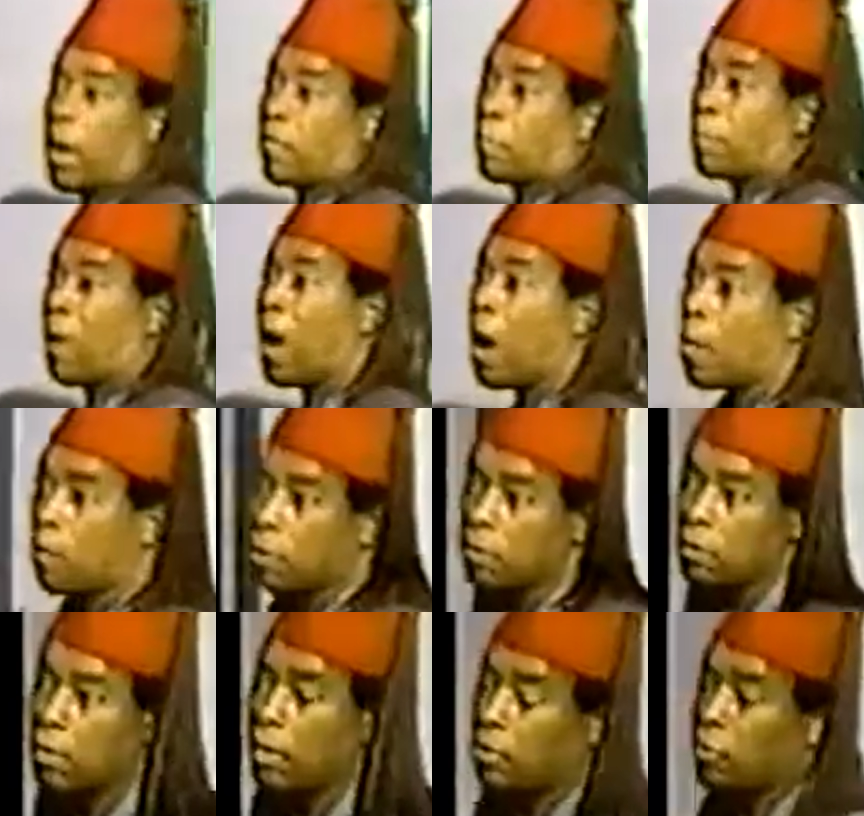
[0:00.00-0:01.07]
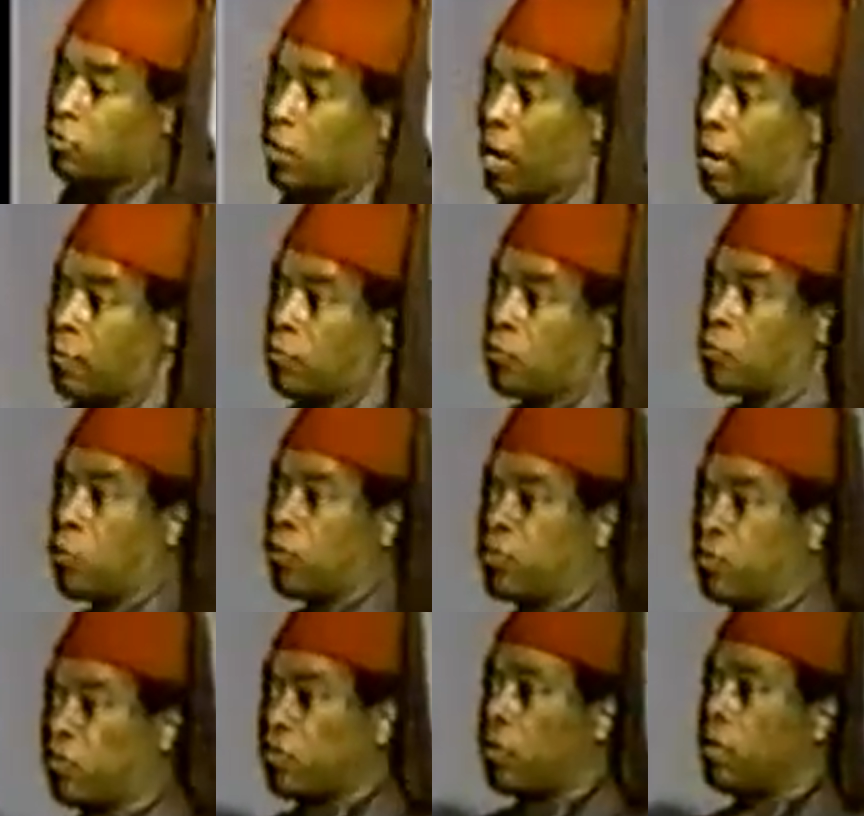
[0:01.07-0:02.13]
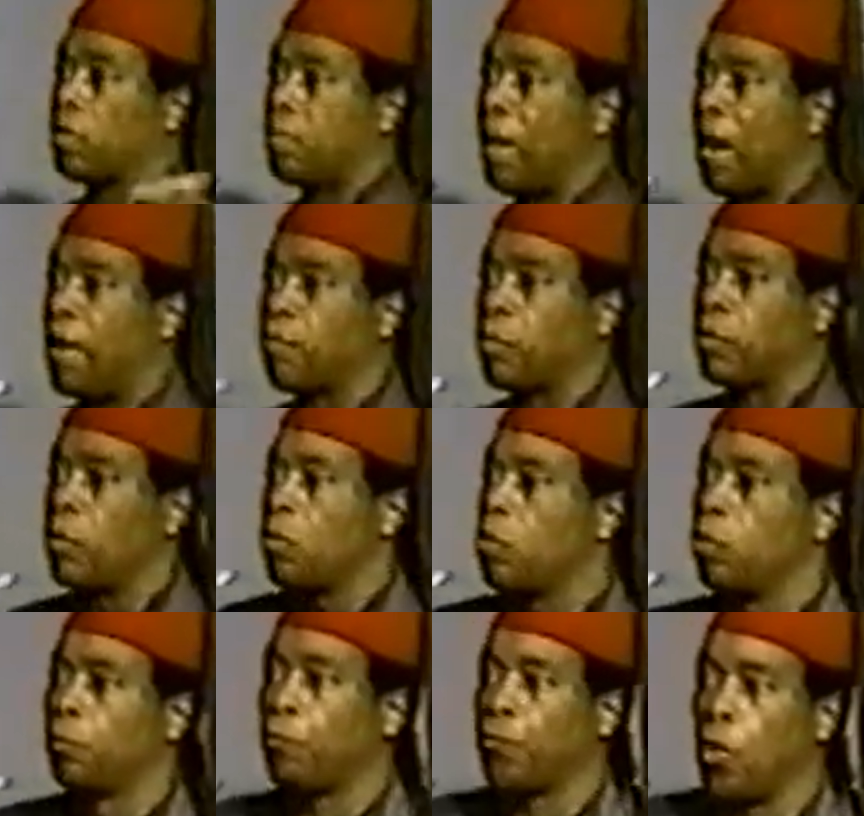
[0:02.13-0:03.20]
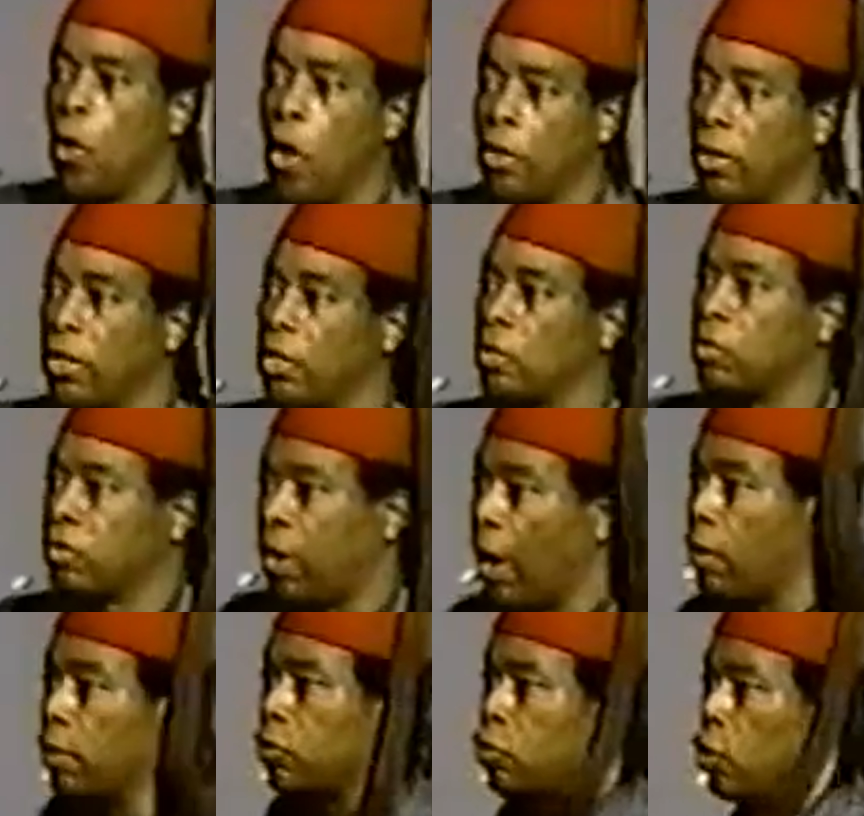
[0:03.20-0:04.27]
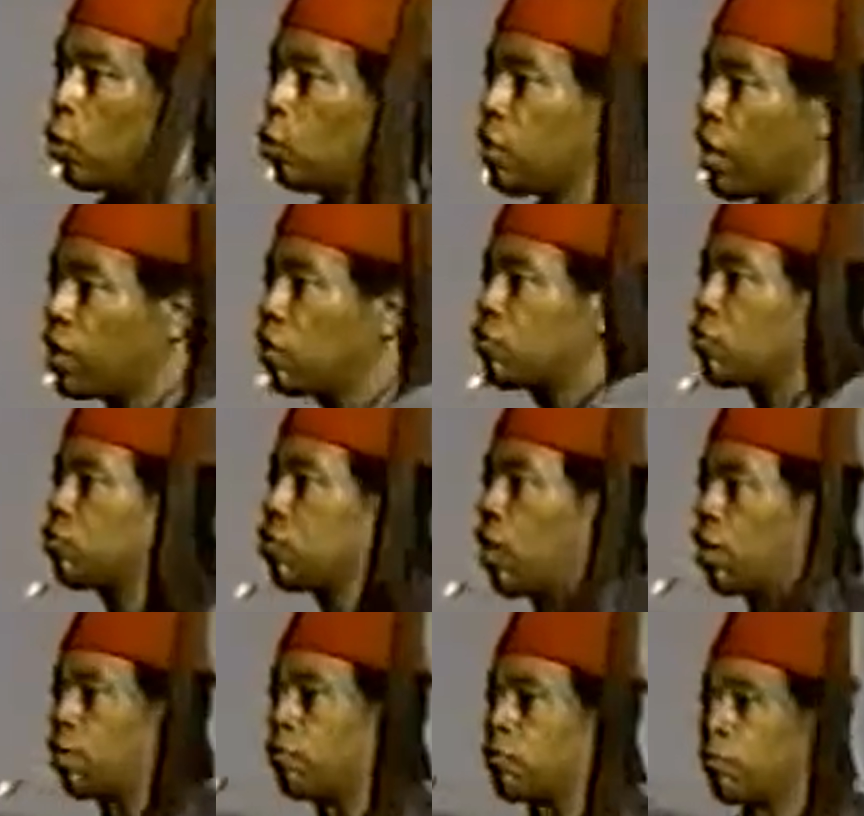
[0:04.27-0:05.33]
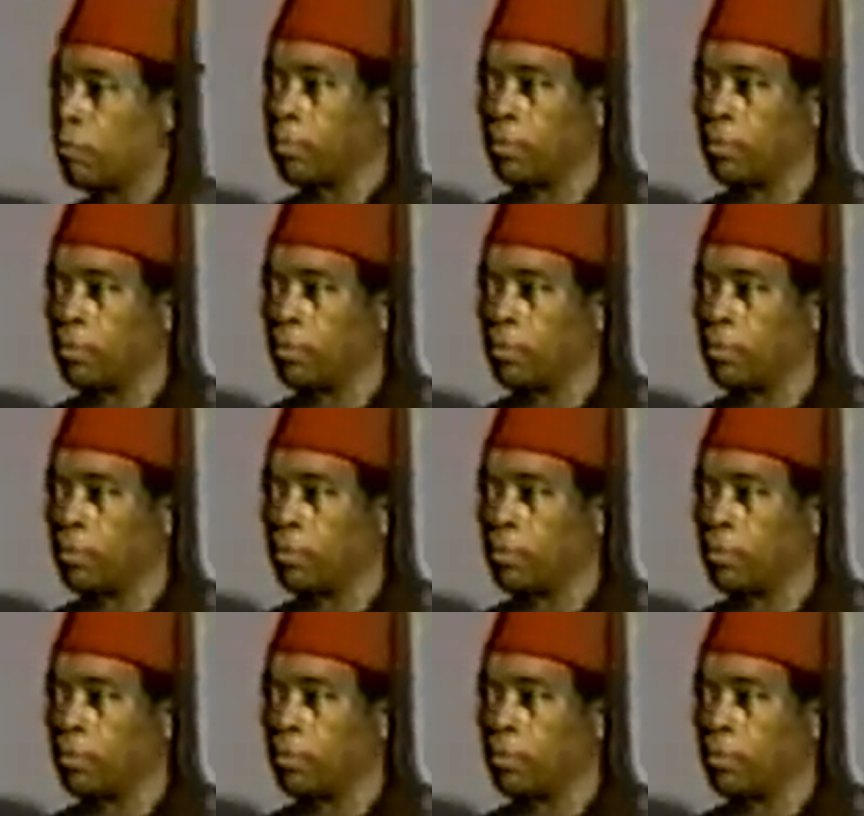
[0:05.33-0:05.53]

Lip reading: even have the power to challenge the jurisdiction of the magistrate who's fraudulently telling you that he's a judge.